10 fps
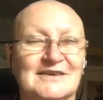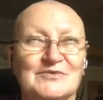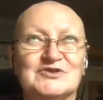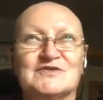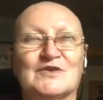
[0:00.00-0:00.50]

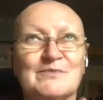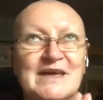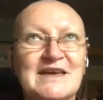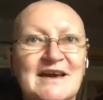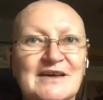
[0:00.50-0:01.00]
wish for,
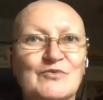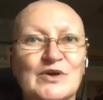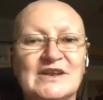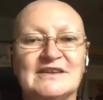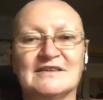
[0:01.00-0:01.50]
may I
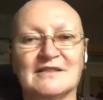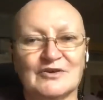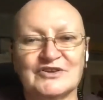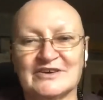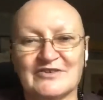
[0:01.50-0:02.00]
win in the
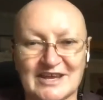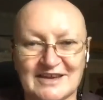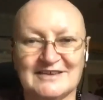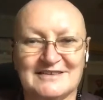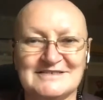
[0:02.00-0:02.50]
lottery
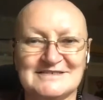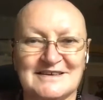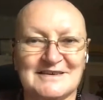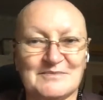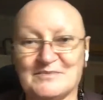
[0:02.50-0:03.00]
this
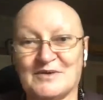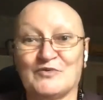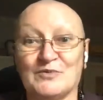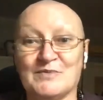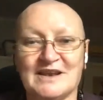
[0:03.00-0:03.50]
time,
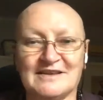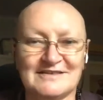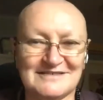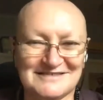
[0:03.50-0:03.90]
1 million.